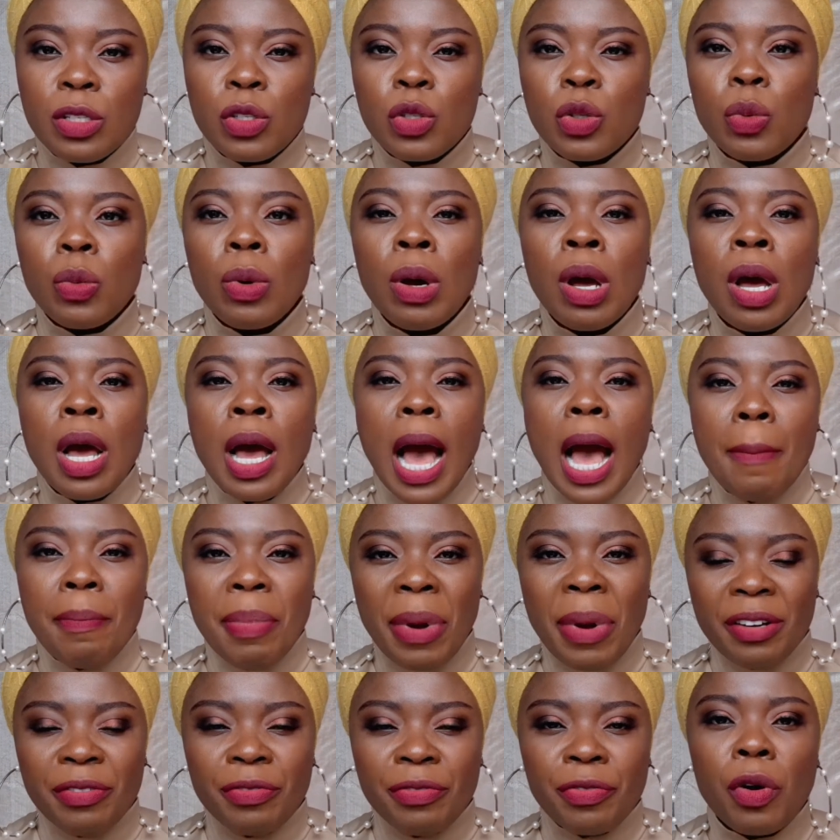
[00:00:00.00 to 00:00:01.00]
so
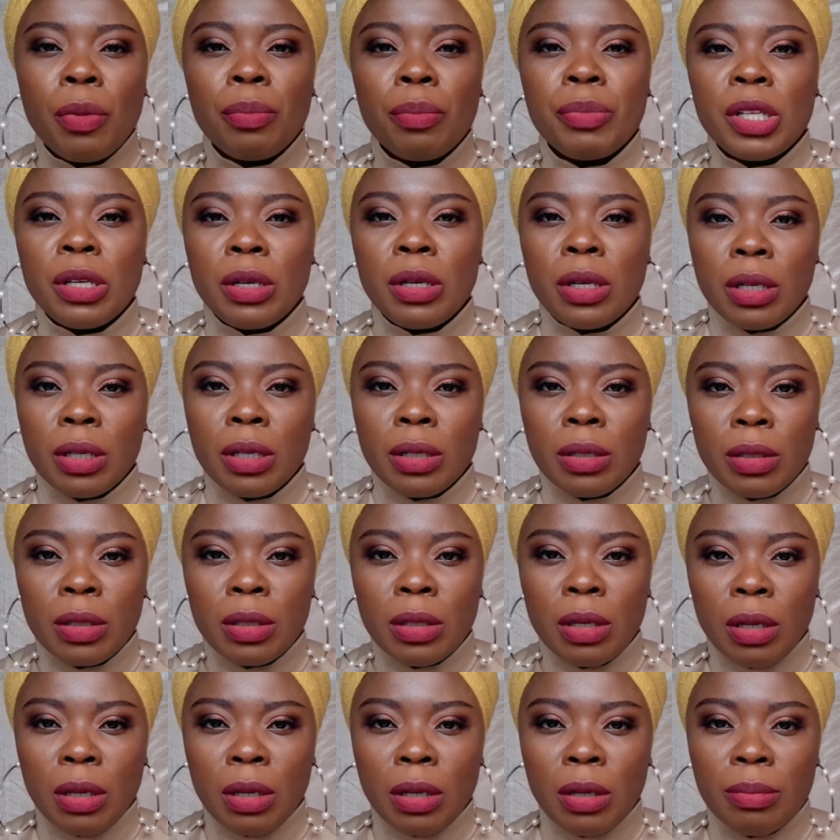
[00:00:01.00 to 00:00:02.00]
apart from
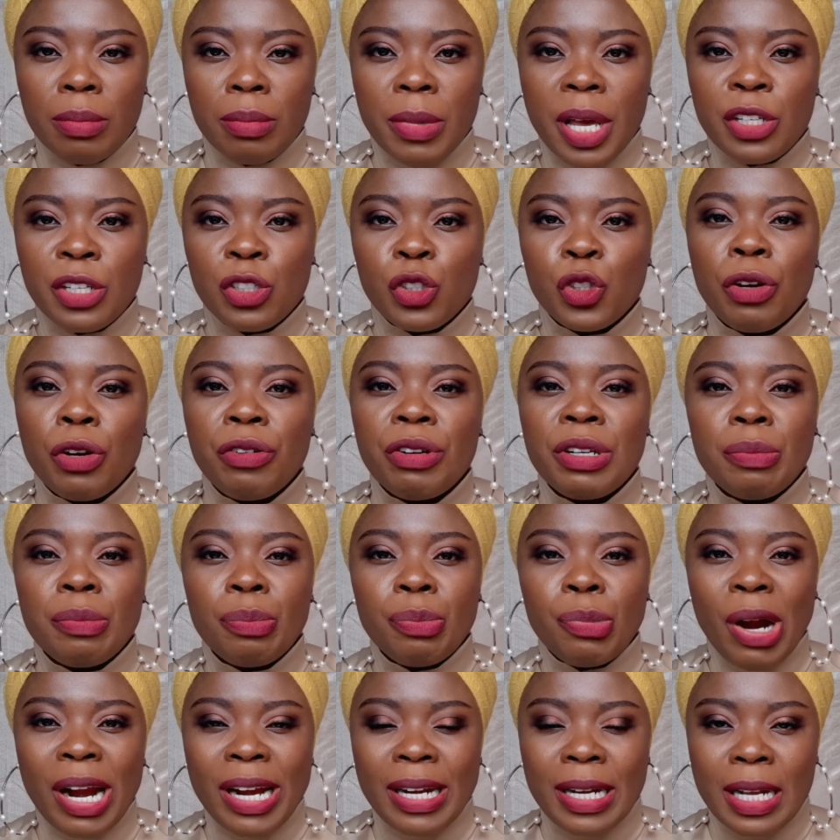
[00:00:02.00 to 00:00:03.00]
the ensuring
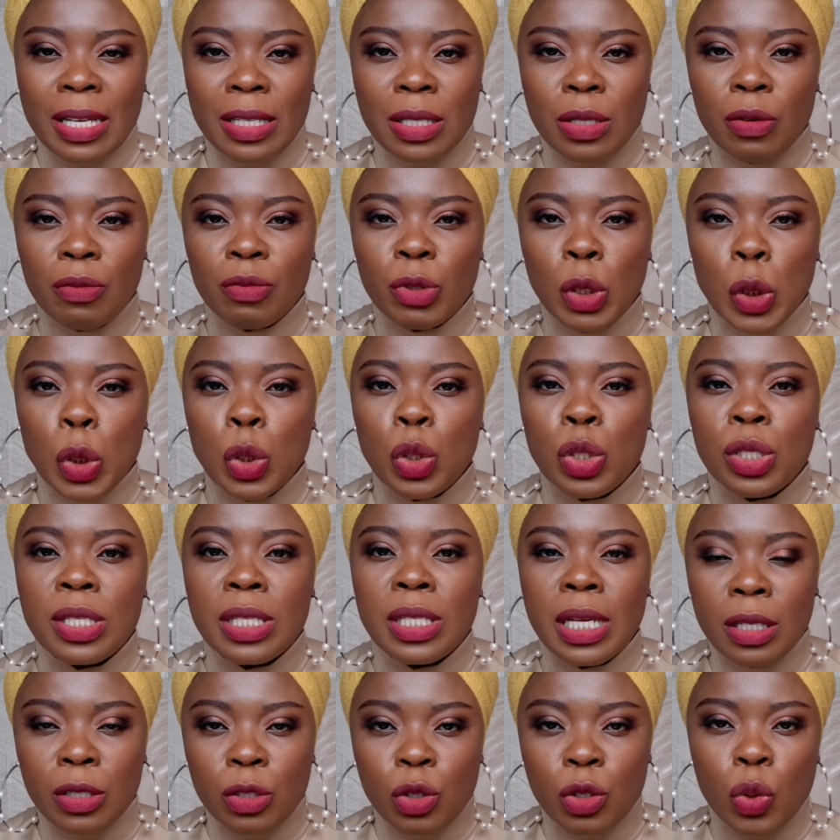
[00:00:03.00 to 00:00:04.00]
brightness of the
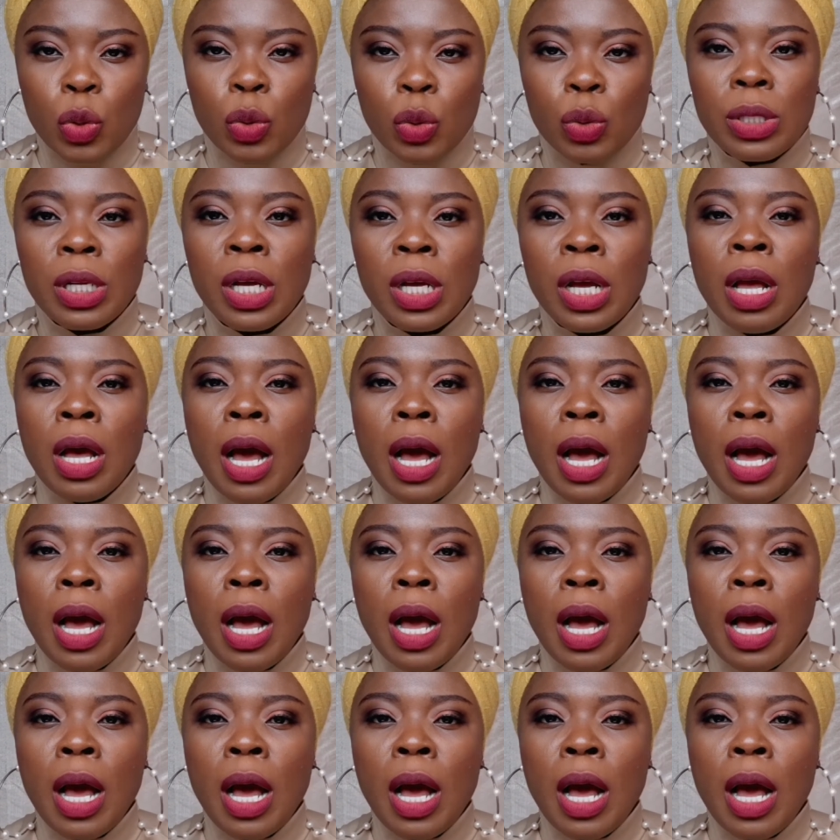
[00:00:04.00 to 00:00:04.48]
skin tone,